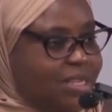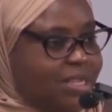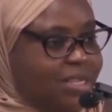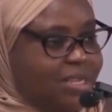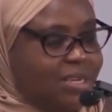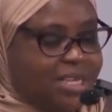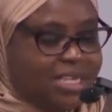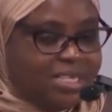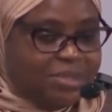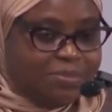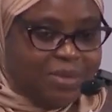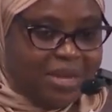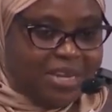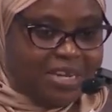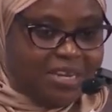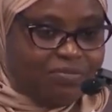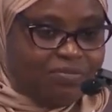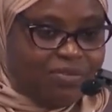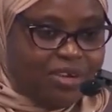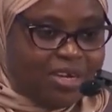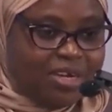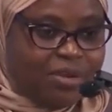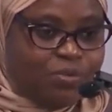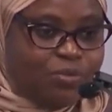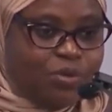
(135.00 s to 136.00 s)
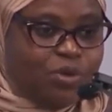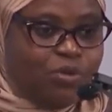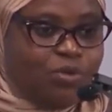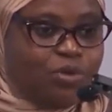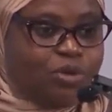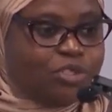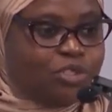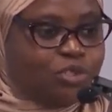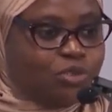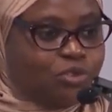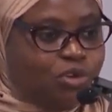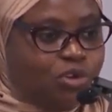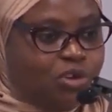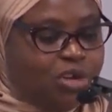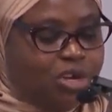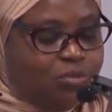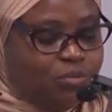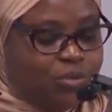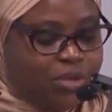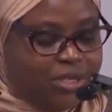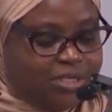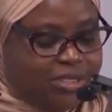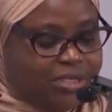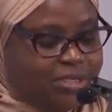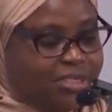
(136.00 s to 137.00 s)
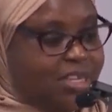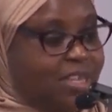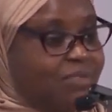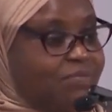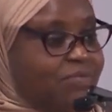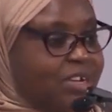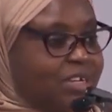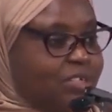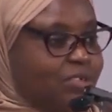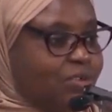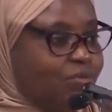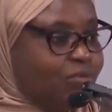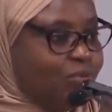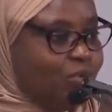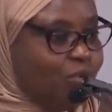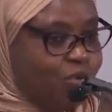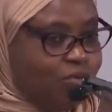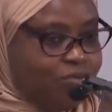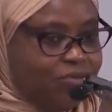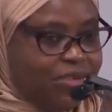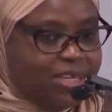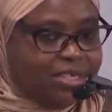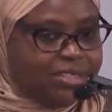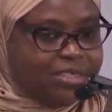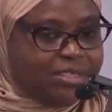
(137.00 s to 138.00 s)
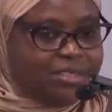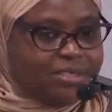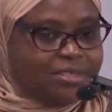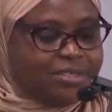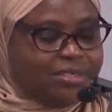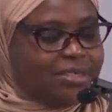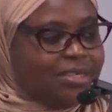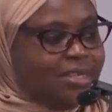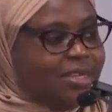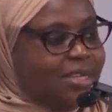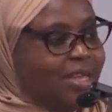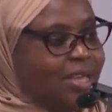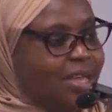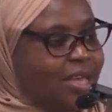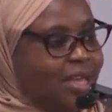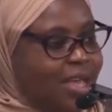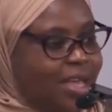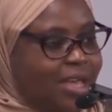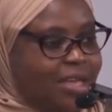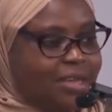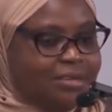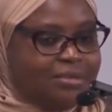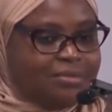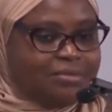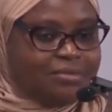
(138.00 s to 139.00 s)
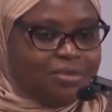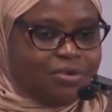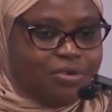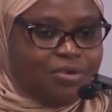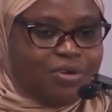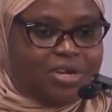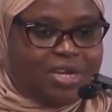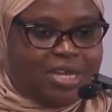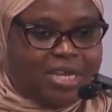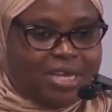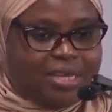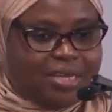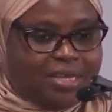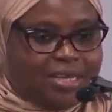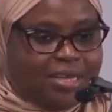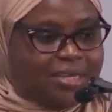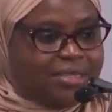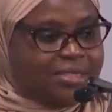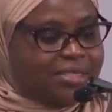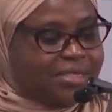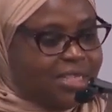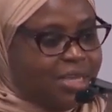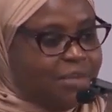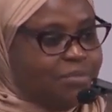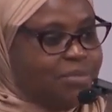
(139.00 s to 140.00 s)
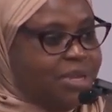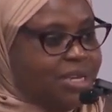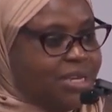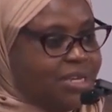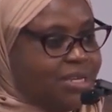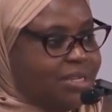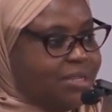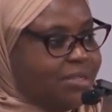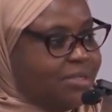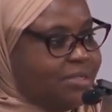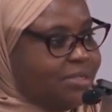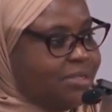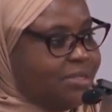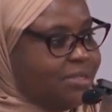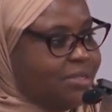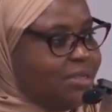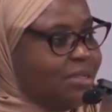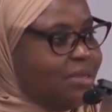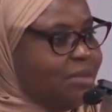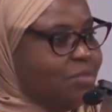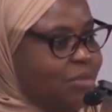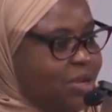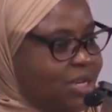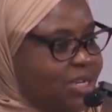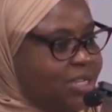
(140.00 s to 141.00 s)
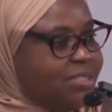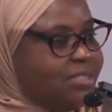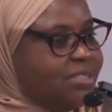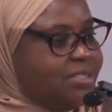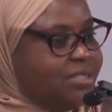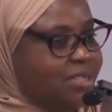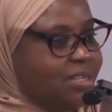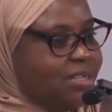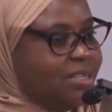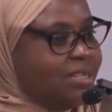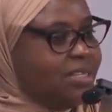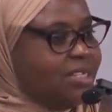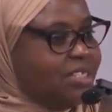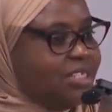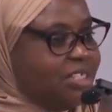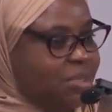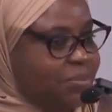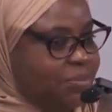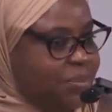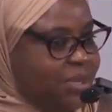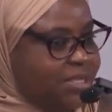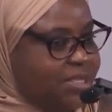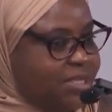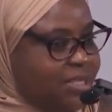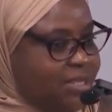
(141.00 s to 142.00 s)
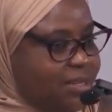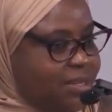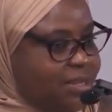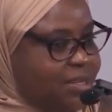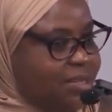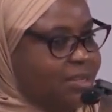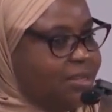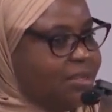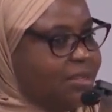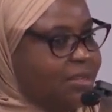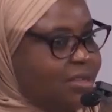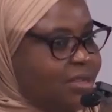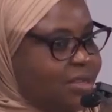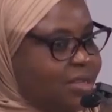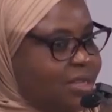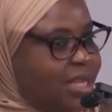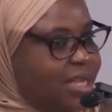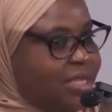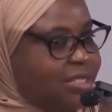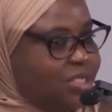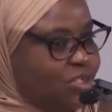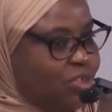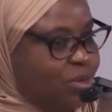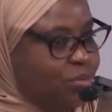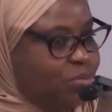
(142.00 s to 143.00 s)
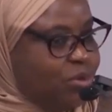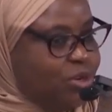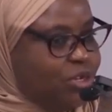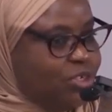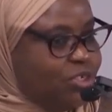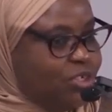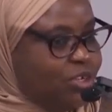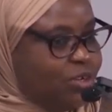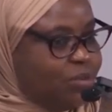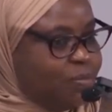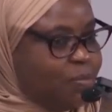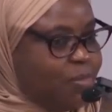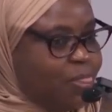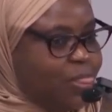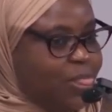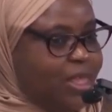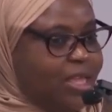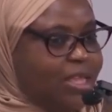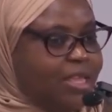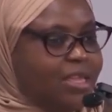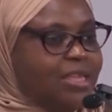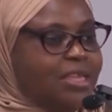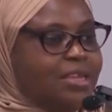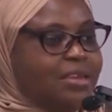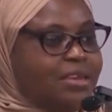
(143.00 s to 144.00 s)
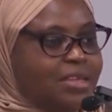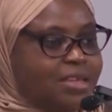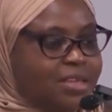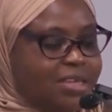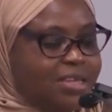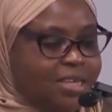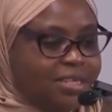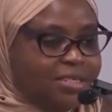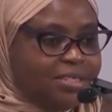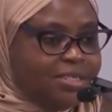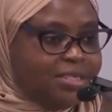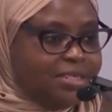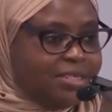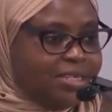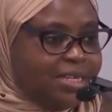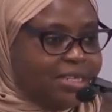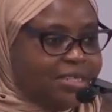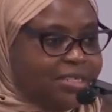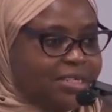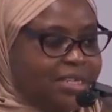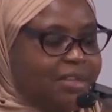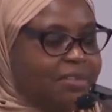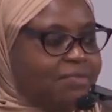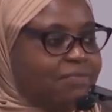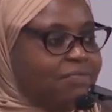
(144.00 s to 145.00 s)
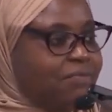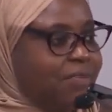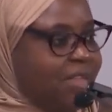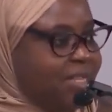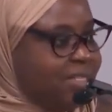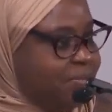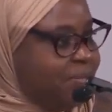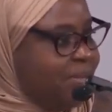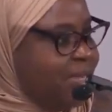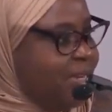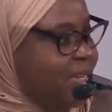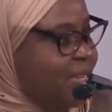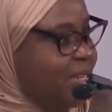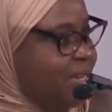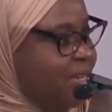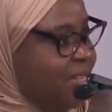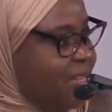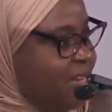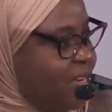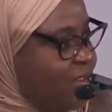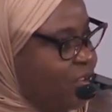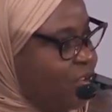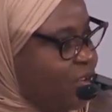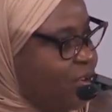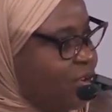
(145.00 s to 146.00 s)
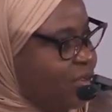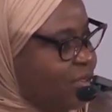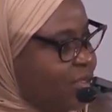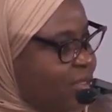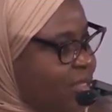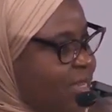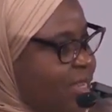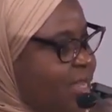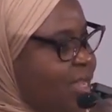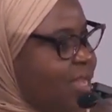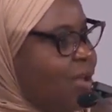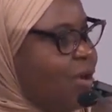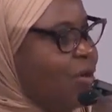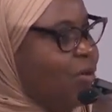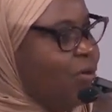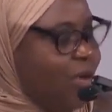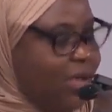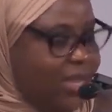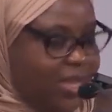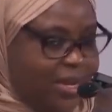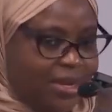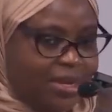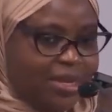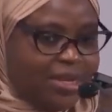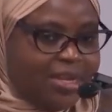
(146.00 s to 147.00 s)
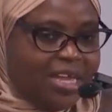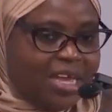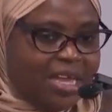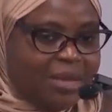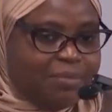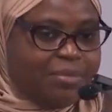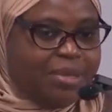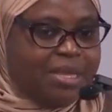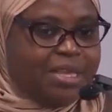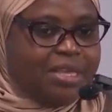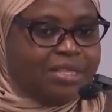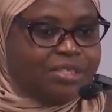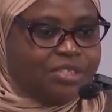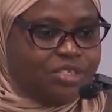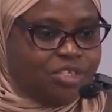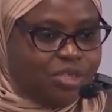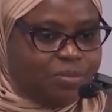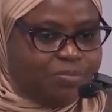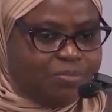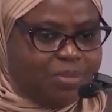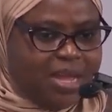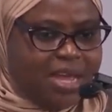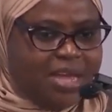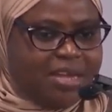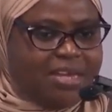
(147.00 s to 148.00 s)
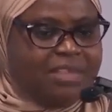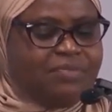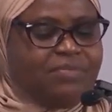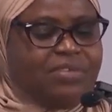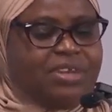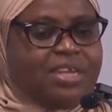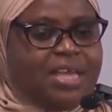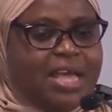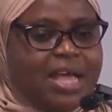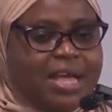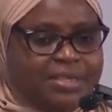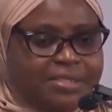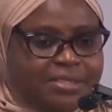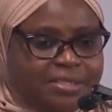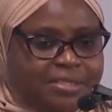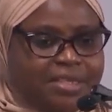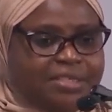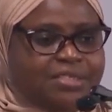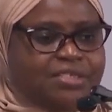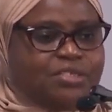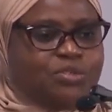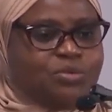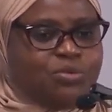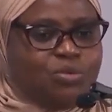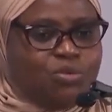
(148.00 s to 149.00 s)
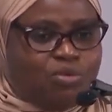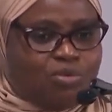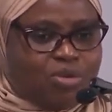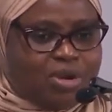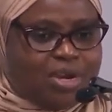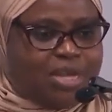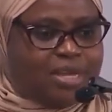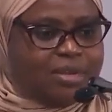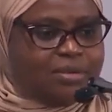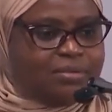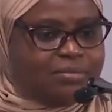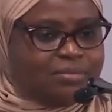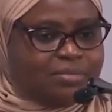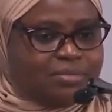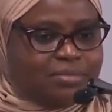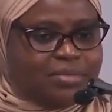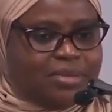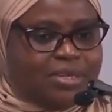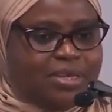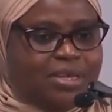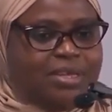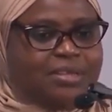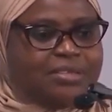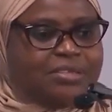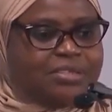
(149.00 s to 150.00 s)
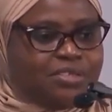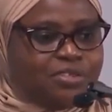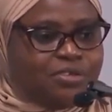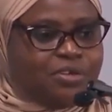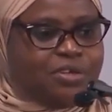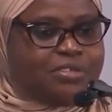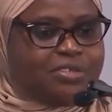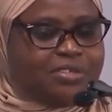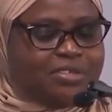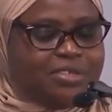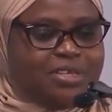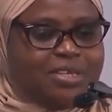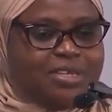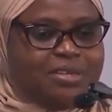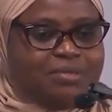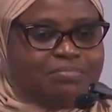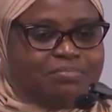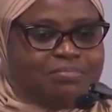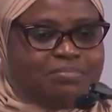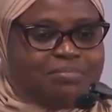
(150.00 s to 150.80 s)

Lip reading: Despite the fact that we are all struggling with the effect of COVID, and other instabilities, but it's still the cheapest in the sub-region, indicating that investment in the region or in the Gambia is cheaper. And even access to other, it's just the